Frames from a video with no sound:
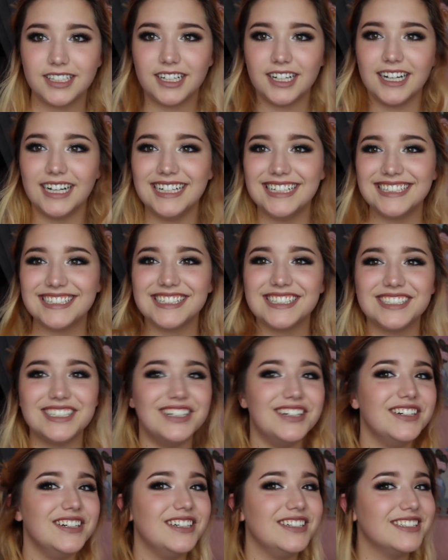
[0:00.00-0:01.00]
Alright,
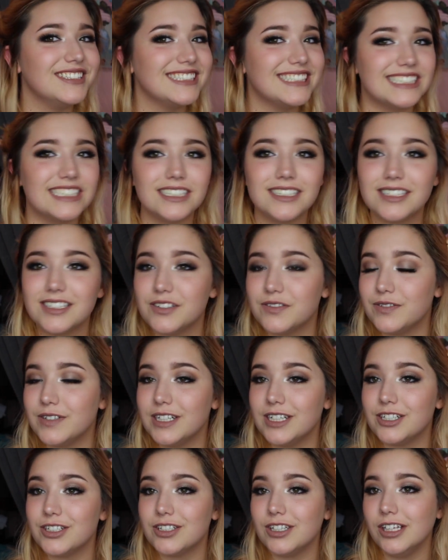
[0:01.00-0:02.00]
so this is the
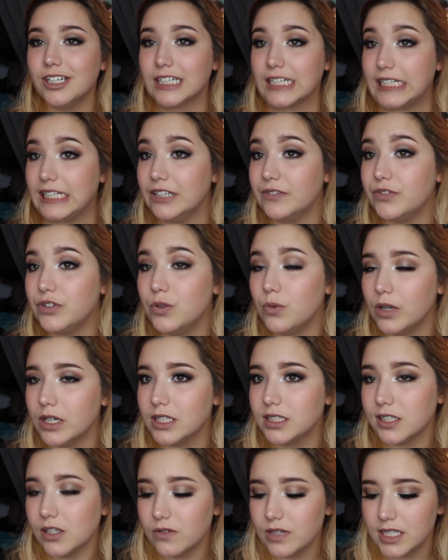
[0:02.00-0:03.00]
finished look. If you want
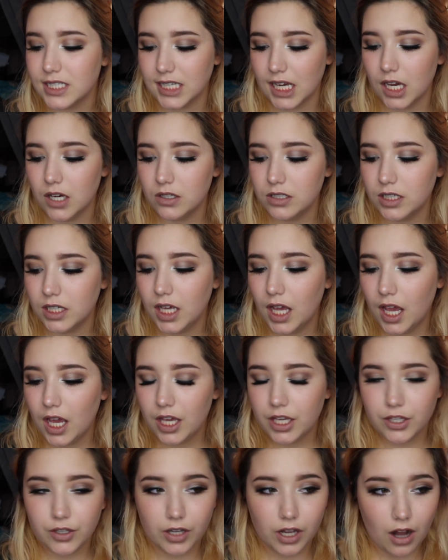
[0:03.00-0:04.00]
to tone it down,
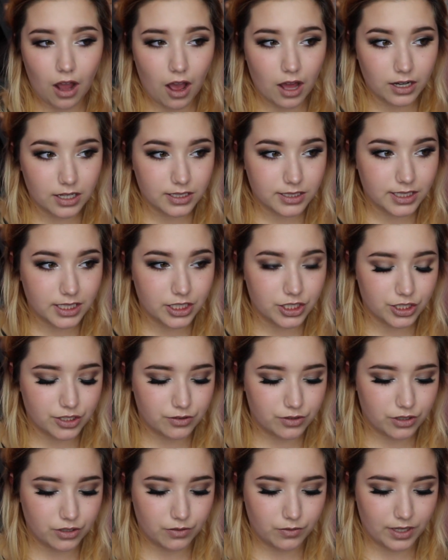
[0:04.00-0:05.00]
you could honestly
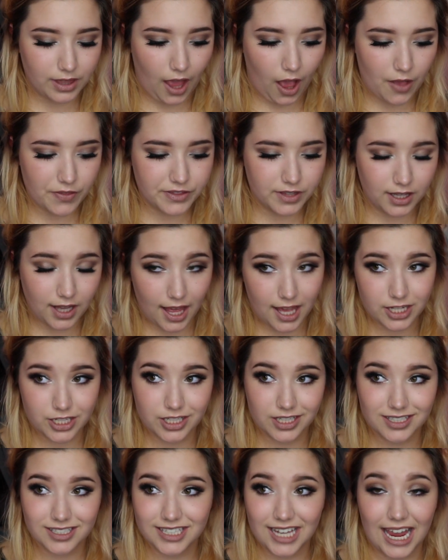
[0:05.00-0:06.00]
just do without the
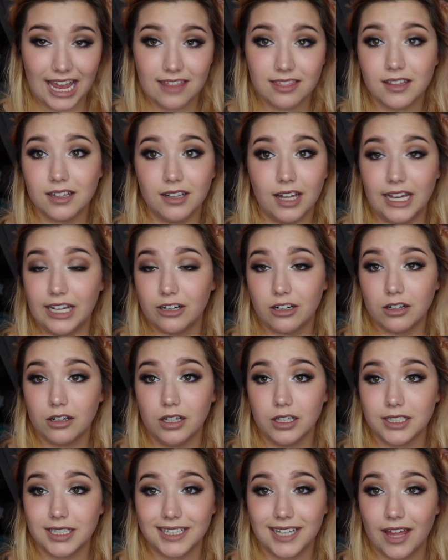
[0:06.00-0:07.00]
lashes and the liner
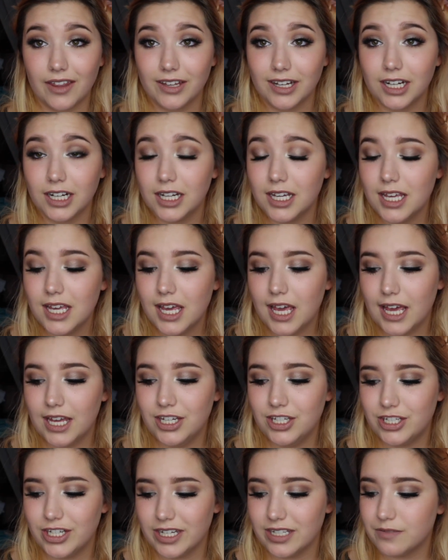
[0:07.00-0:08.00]
all together
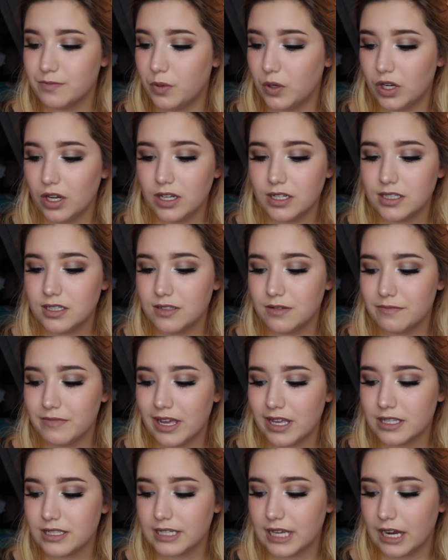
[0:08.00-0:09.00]
and just put on some
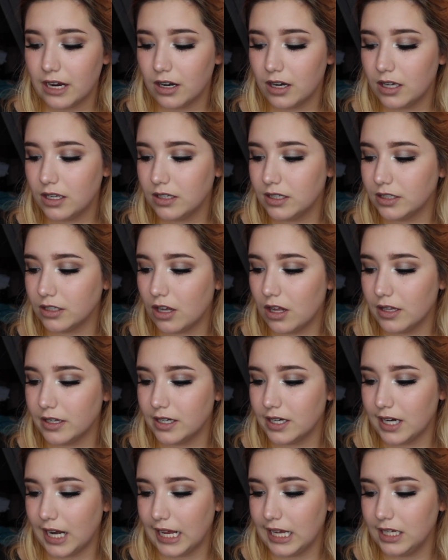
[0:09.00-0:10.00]
mascara and call
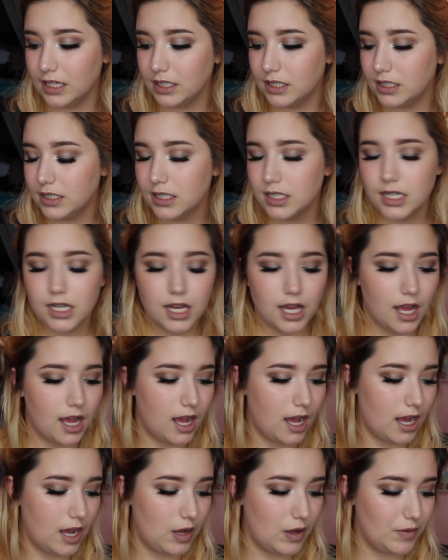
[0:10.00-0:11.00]
it a night.
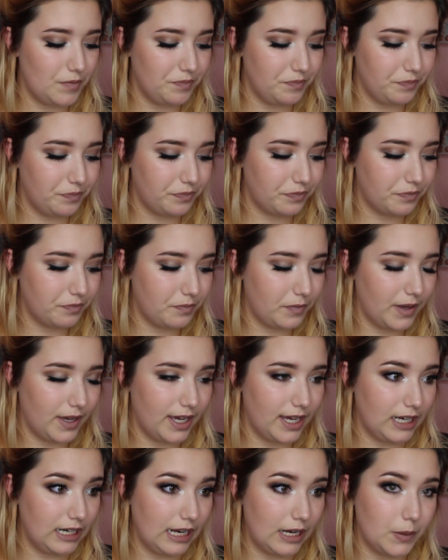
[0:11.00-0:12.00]

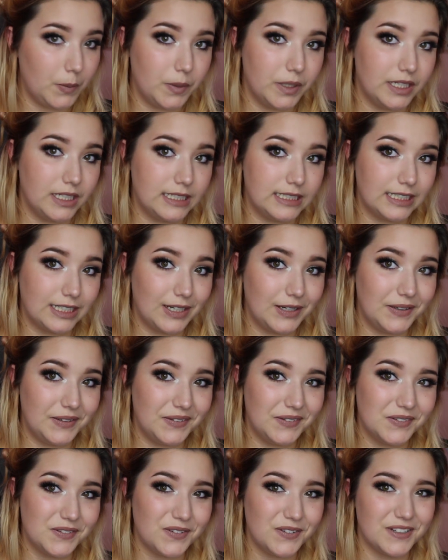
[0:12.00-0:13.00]
but I wanted to
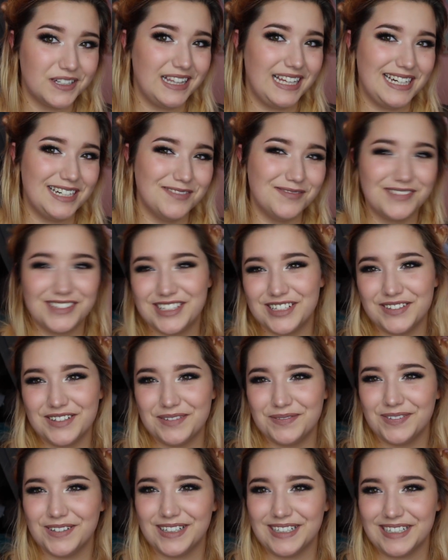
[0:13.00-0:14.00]
go full glam, so
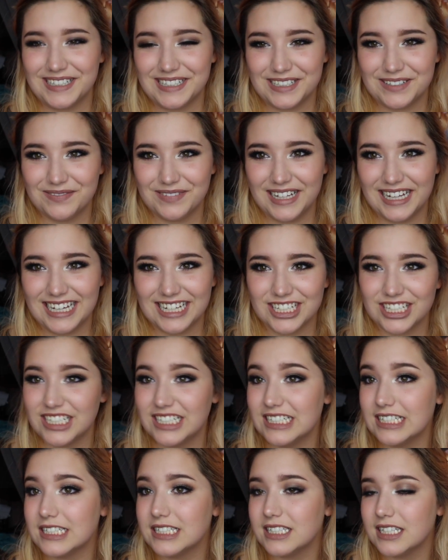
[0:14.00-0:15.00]
we put on some
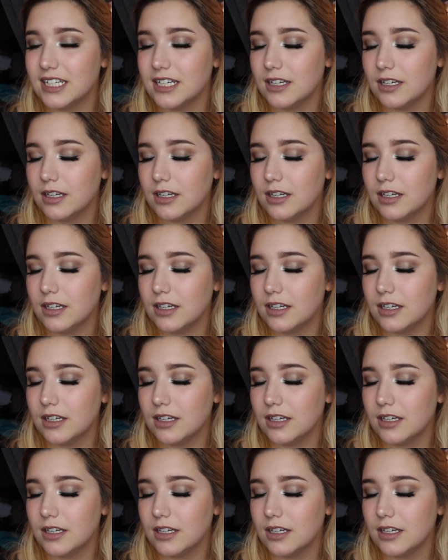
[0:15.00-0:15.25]
lashes.